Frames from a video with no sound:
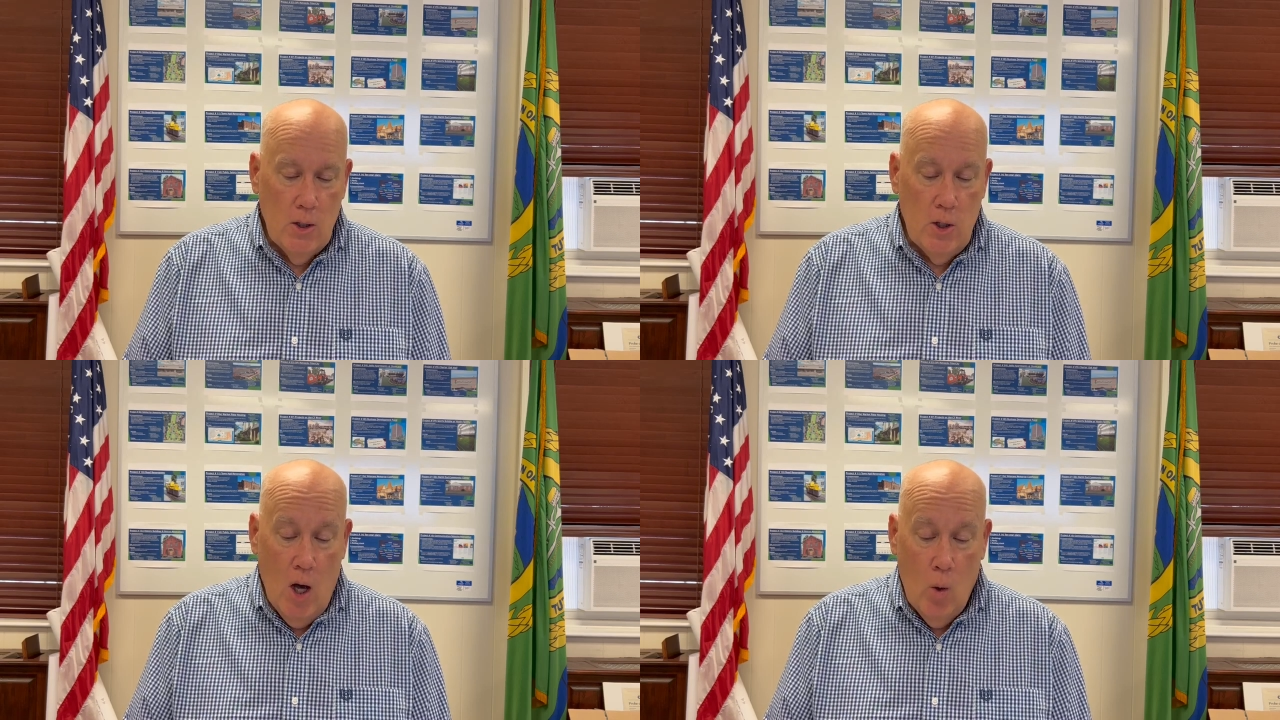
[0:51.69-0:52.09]

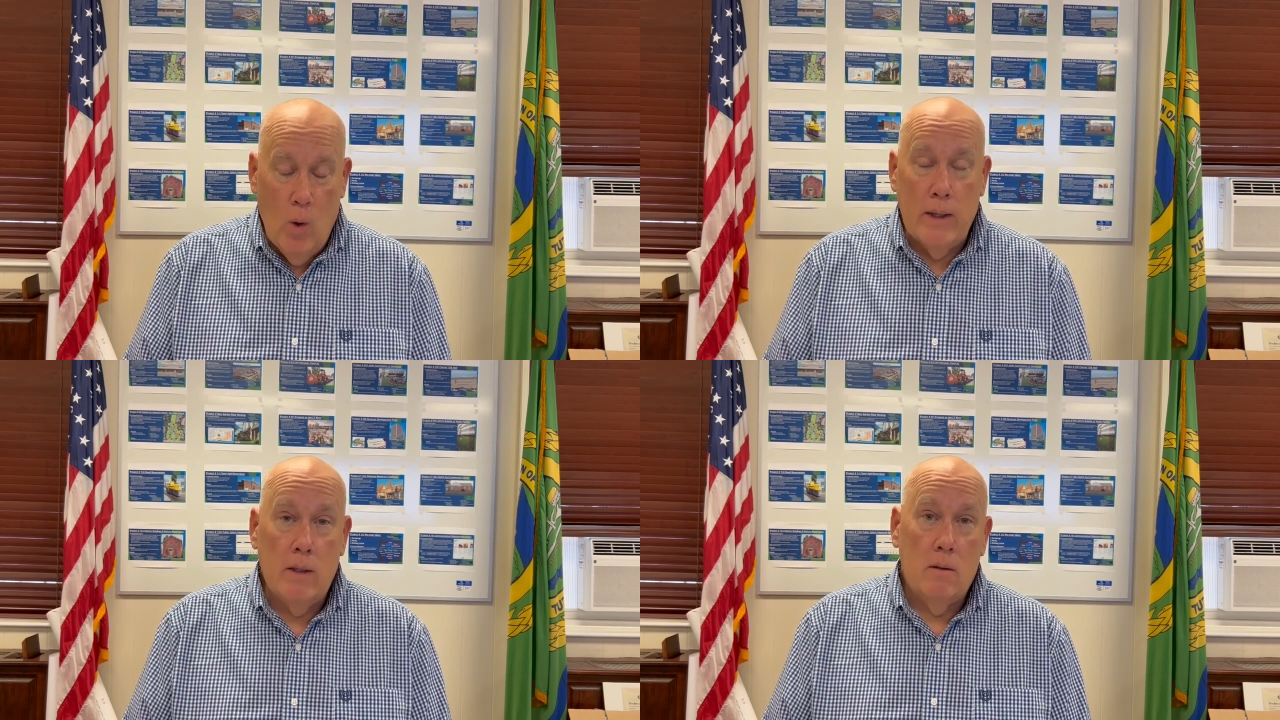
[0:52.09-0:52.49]
No
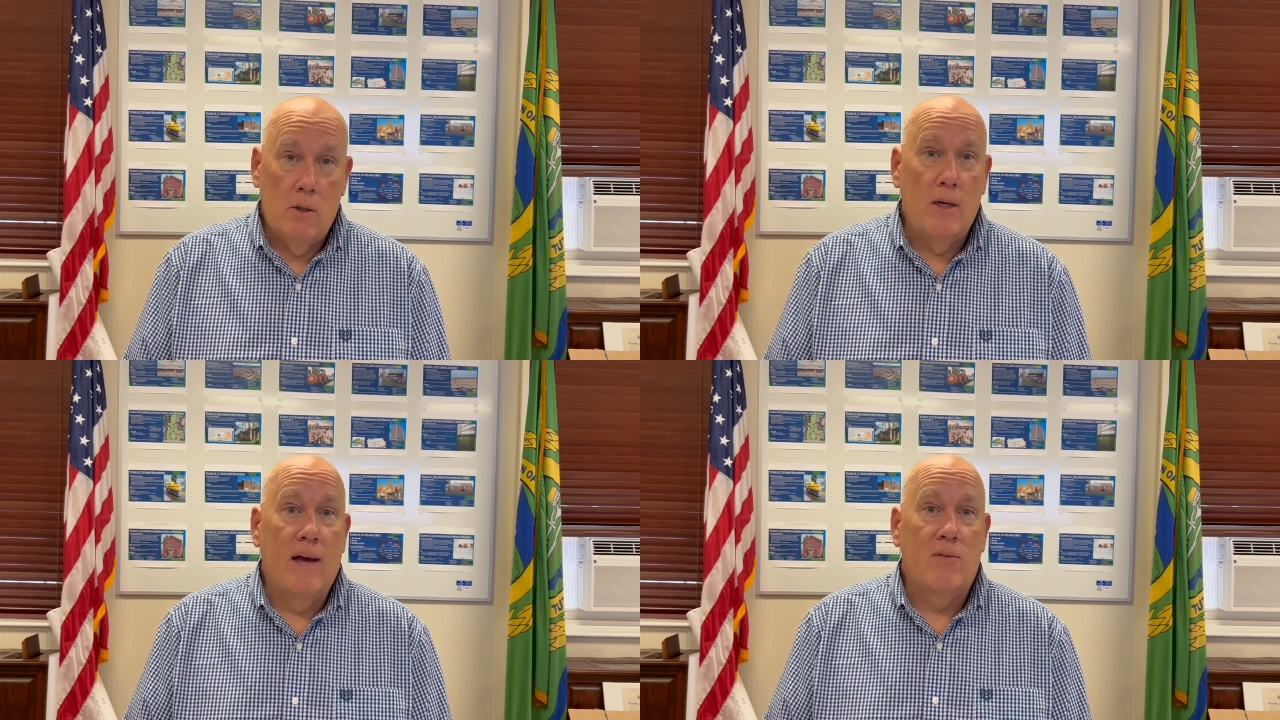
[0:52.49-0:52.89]
one
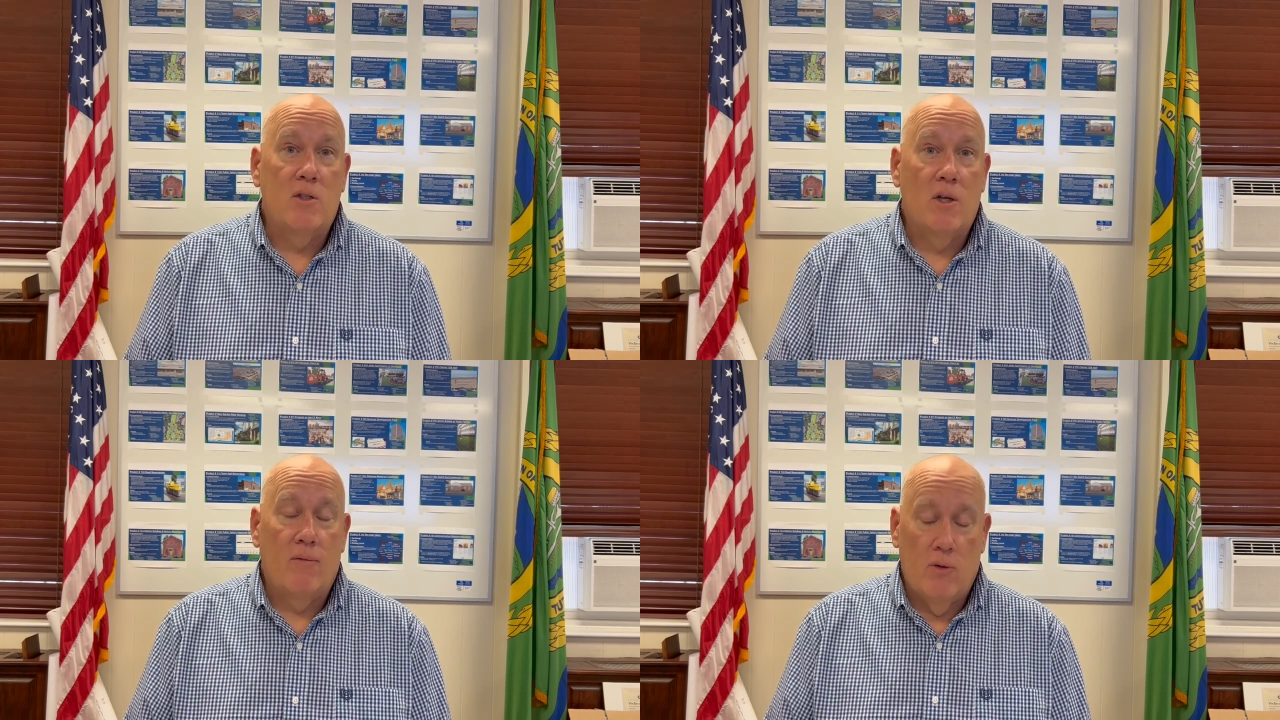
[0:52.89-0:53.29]
should have to
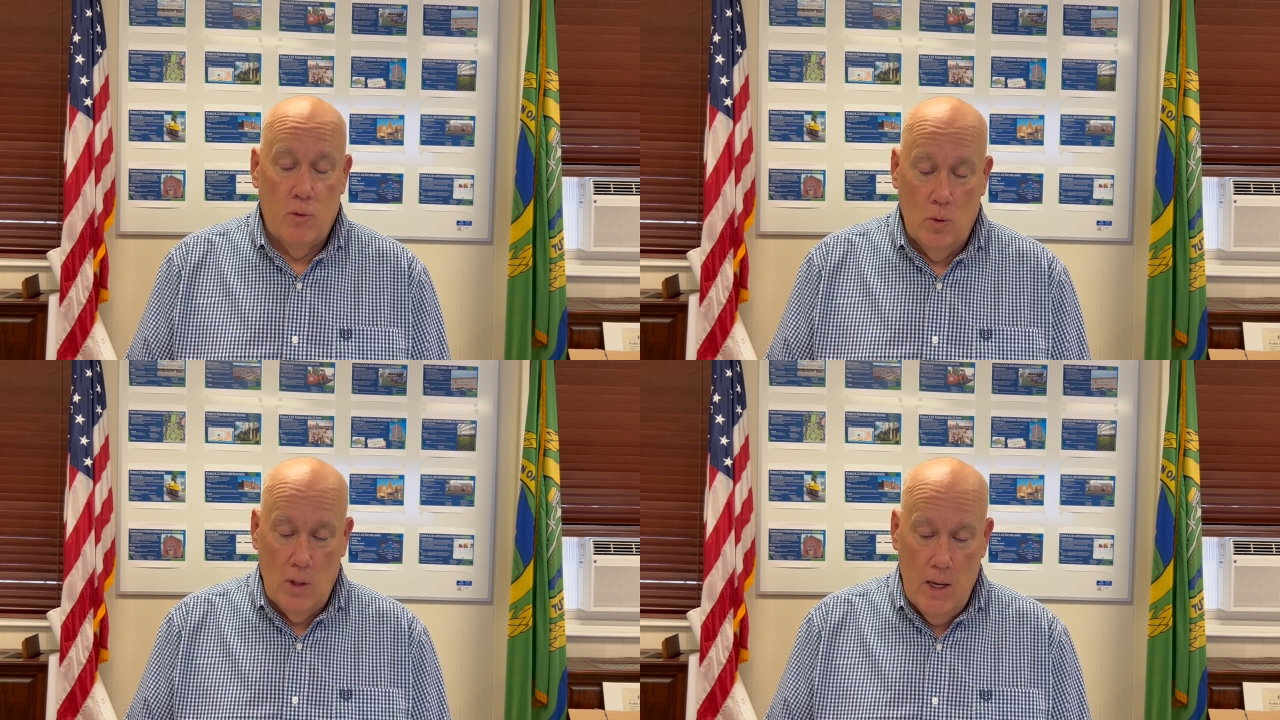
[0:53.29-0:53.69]
suffer
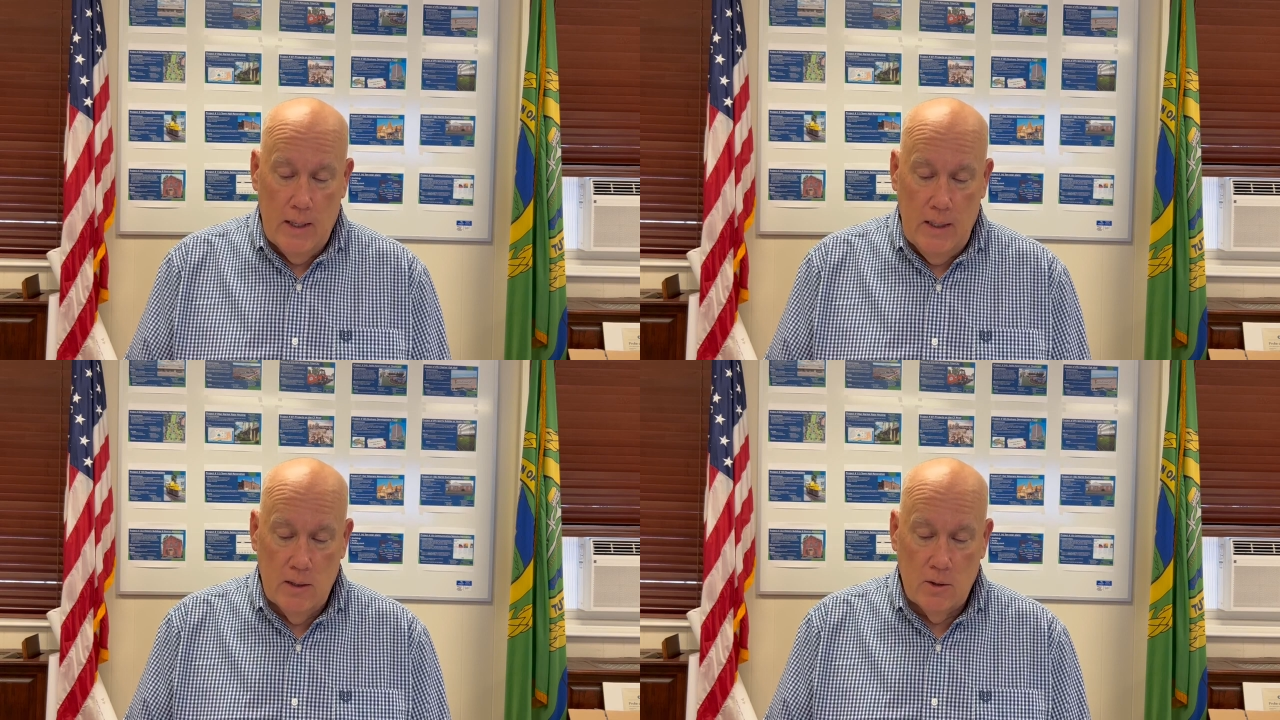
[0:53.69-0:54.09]
through lung
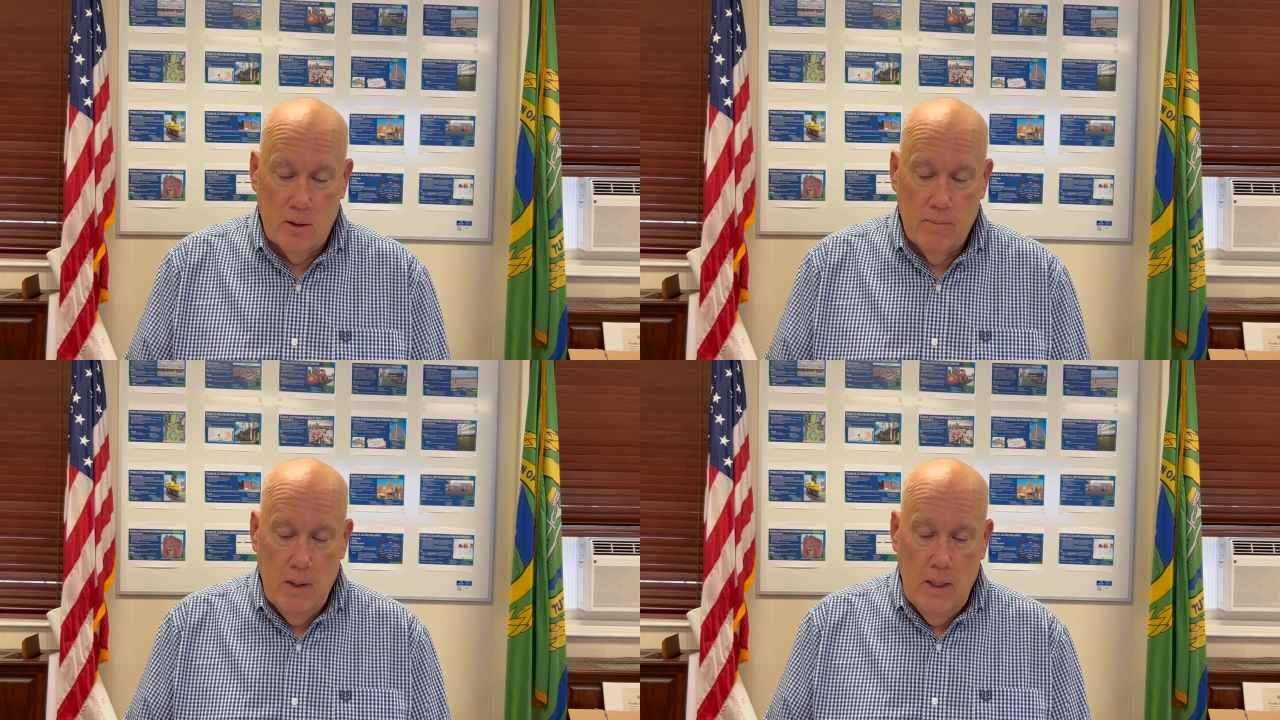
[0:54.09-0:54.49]
cancer.